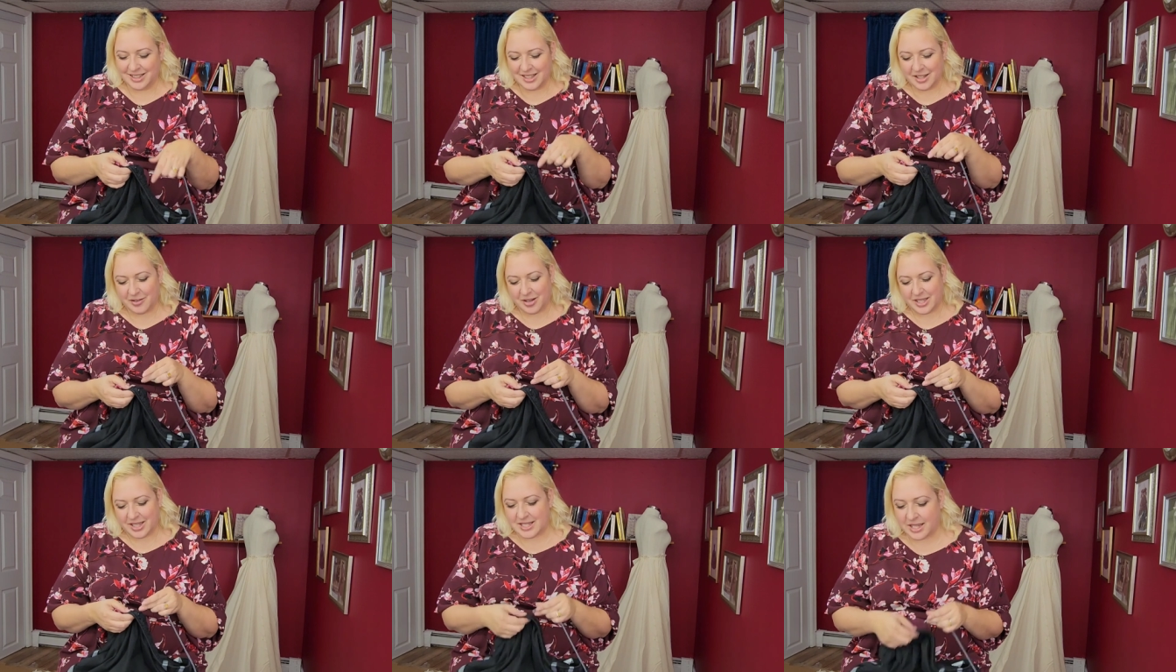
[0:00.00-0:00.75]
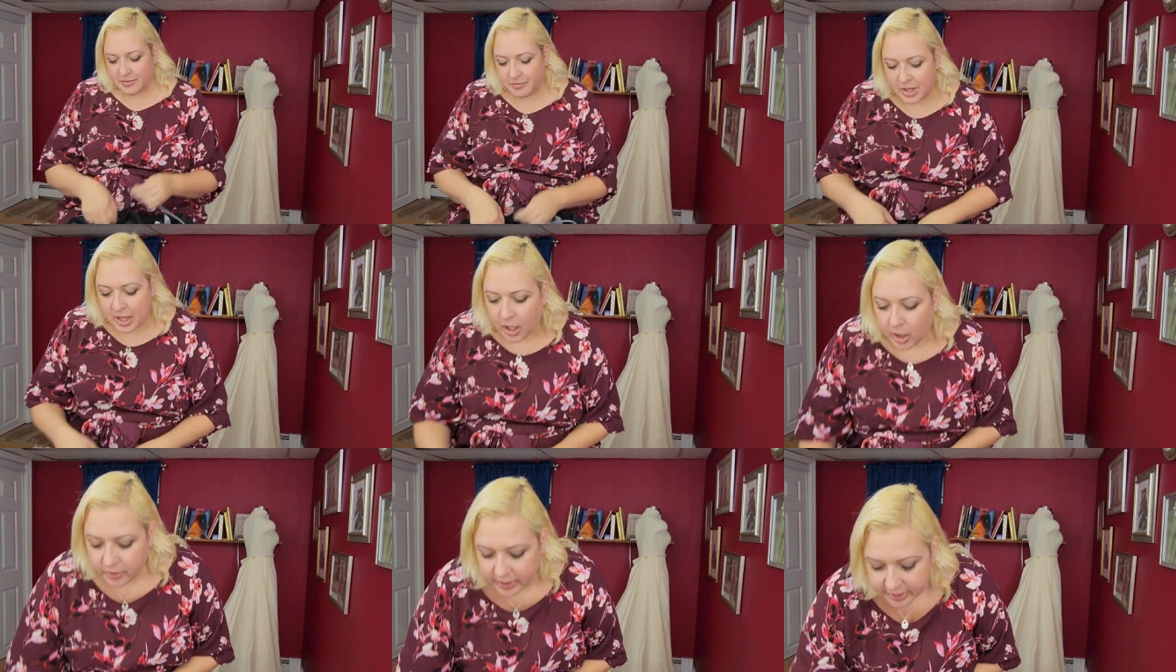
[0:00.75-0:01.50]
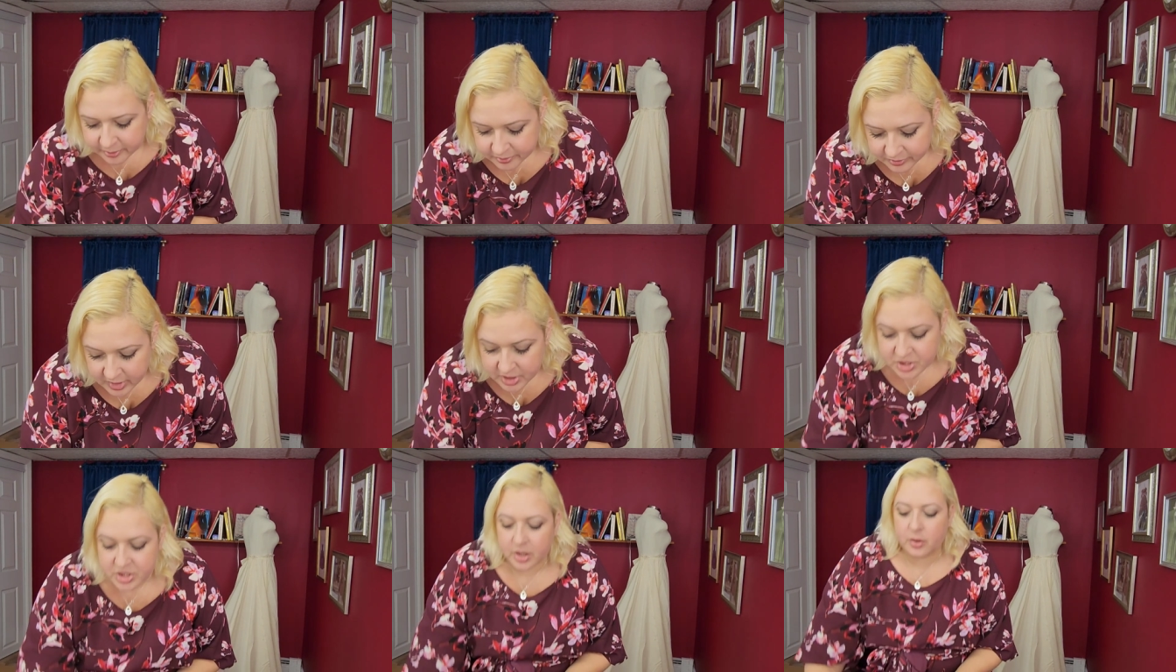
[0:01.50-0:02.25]
they were on the inside. Okay,
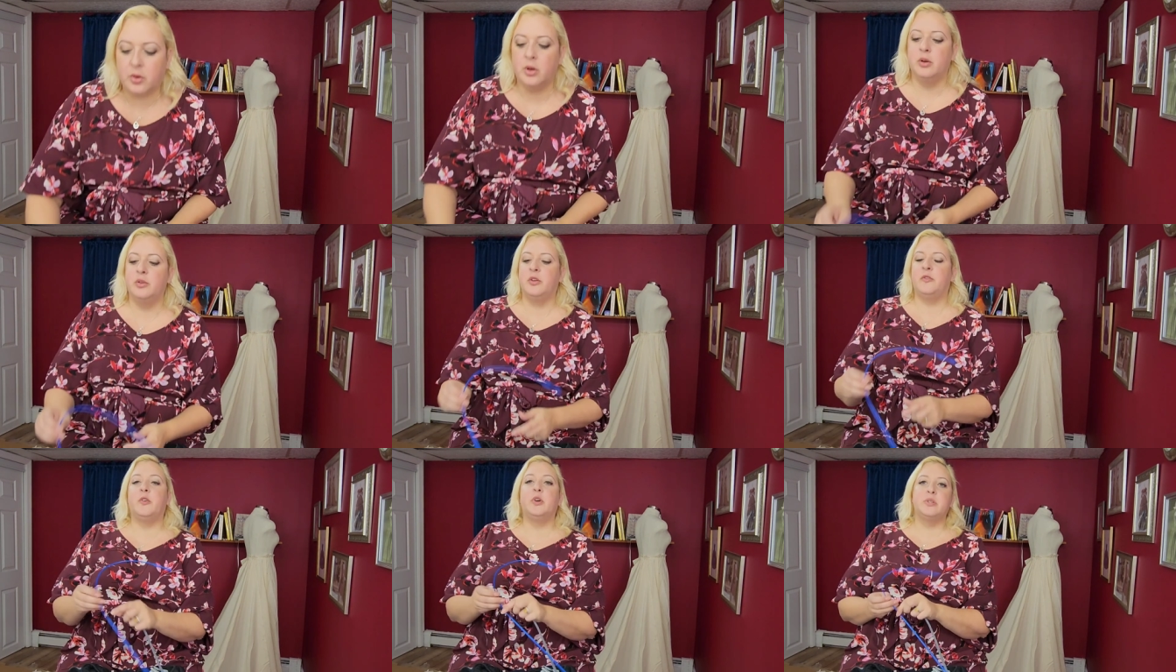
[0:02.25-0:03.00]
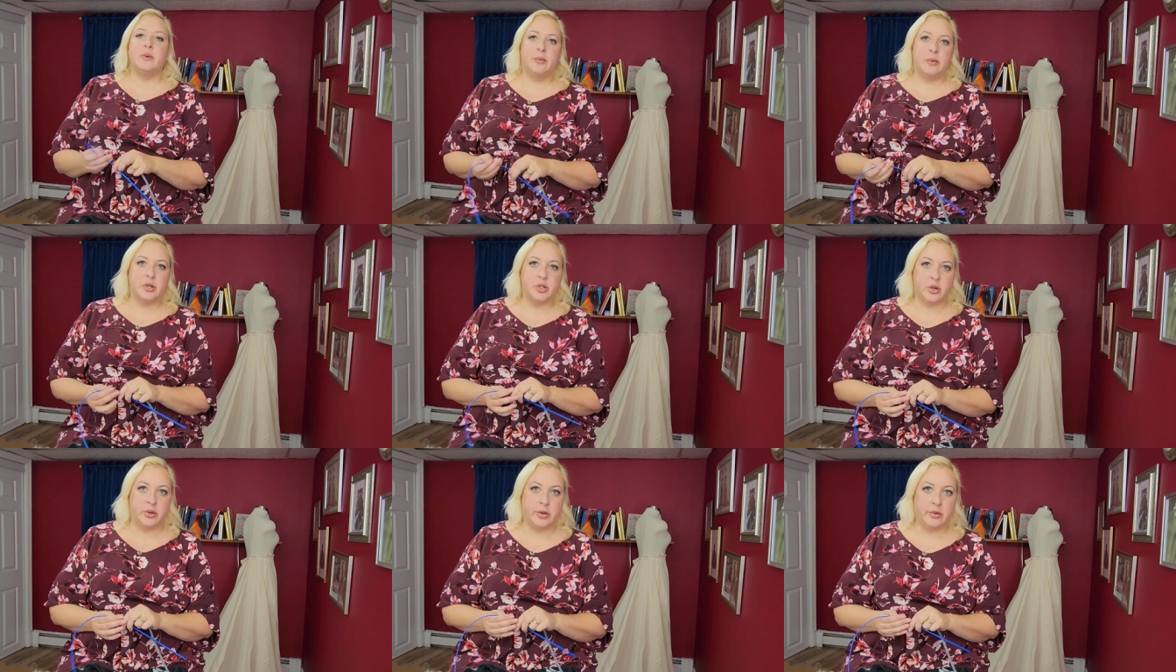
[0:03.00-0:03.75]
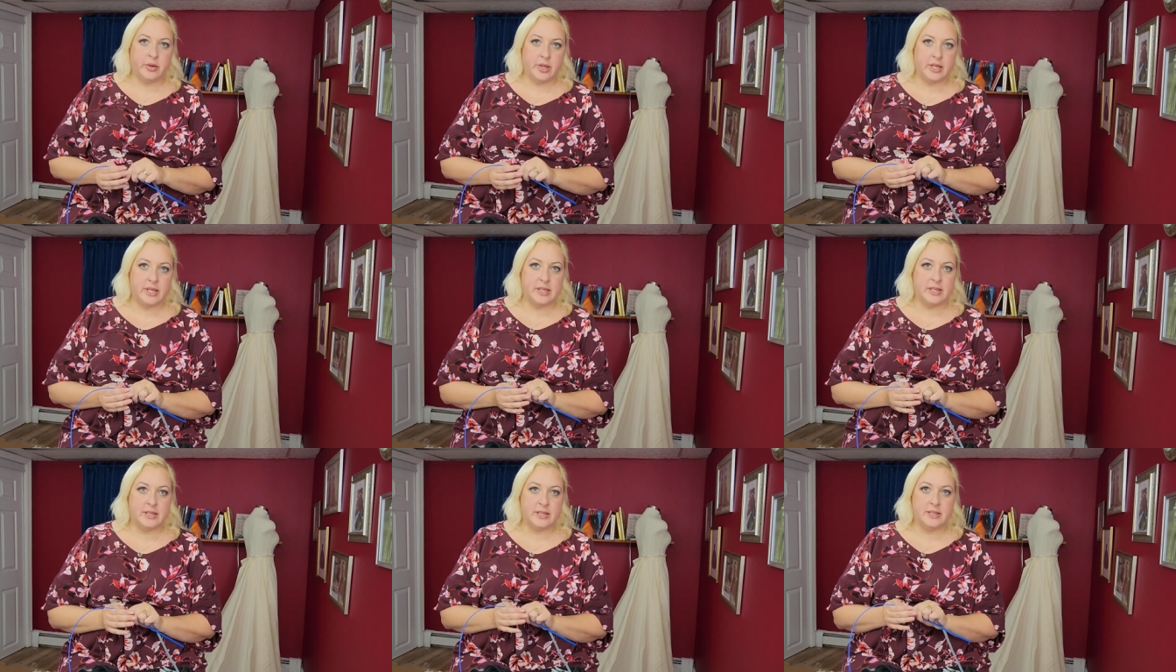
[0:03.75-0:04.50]
so the first way I'm going to show you
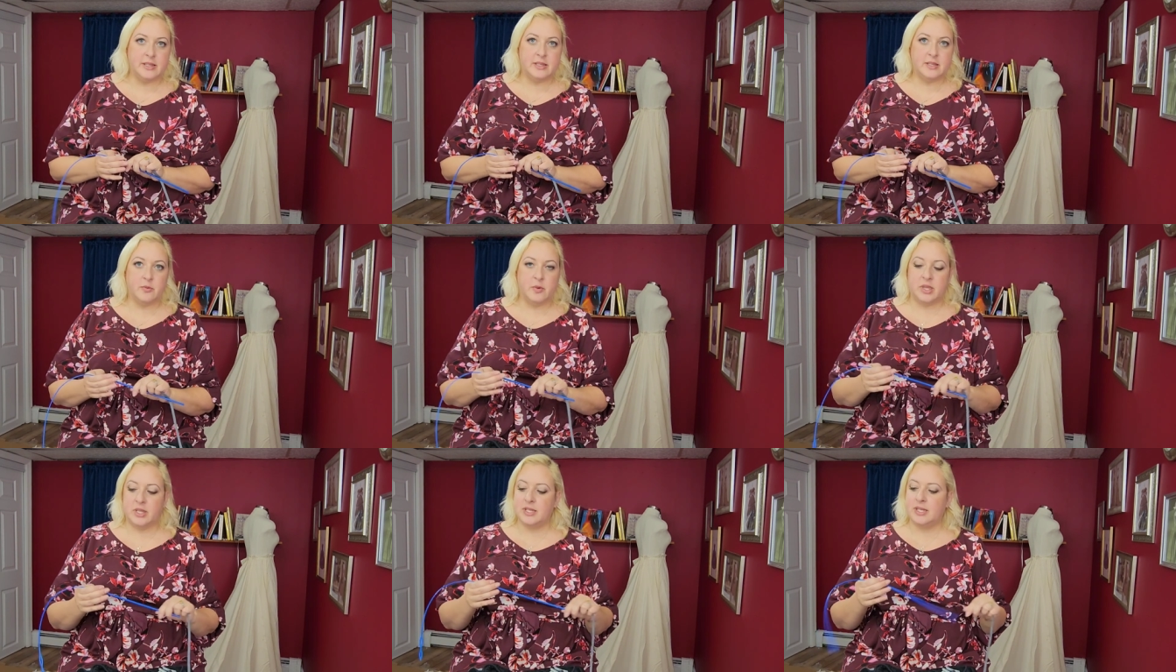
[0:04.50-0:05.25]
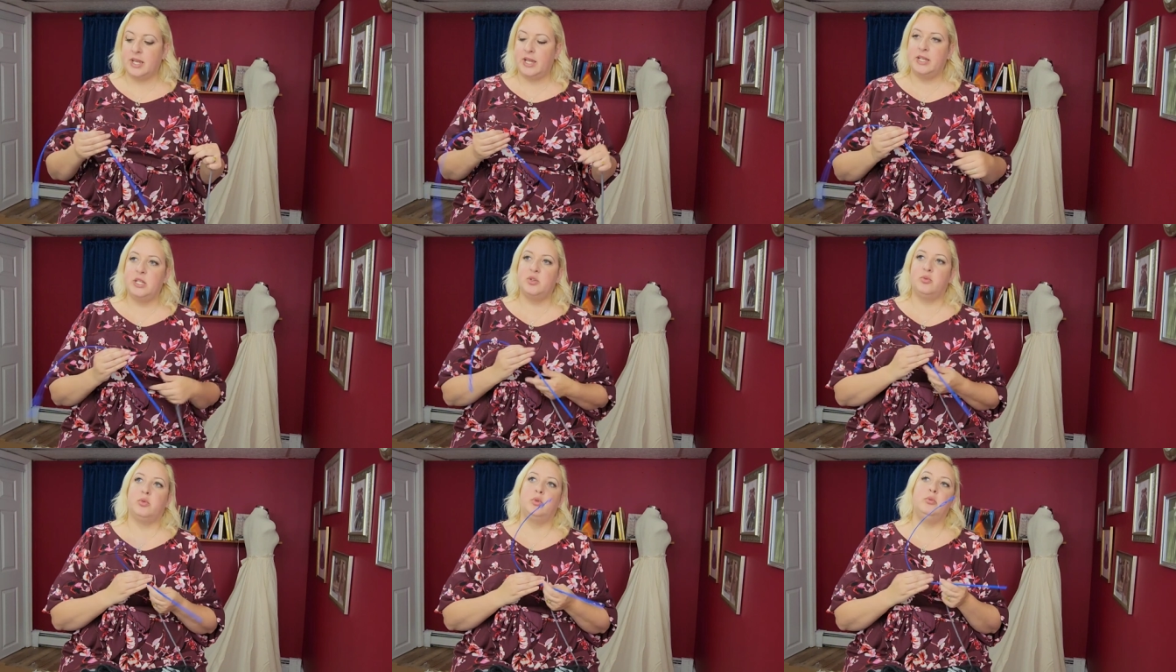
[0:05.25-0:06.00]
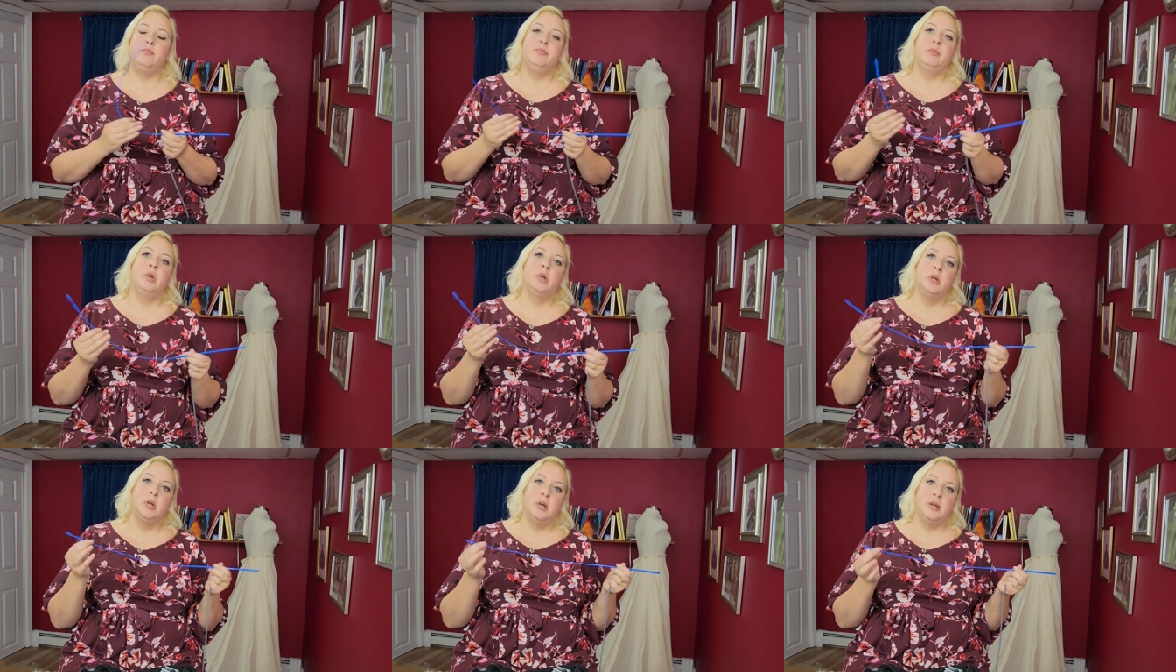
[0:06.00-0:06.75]
is with this handy tool
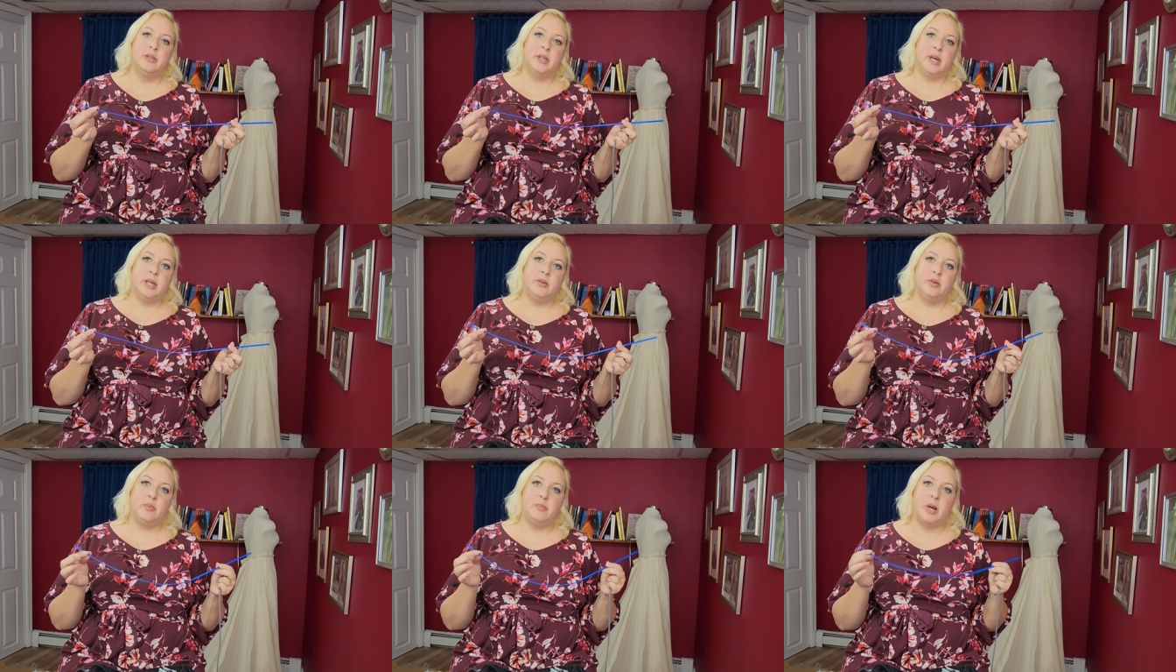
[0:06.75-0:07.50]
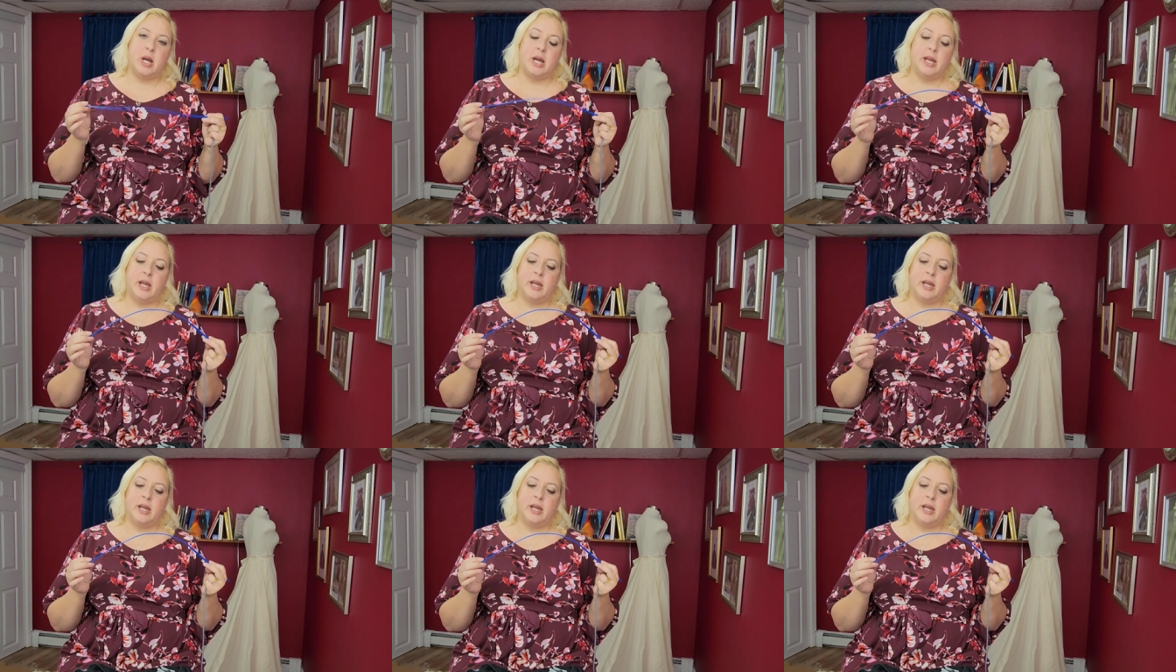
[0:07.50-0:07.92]
that you can buy.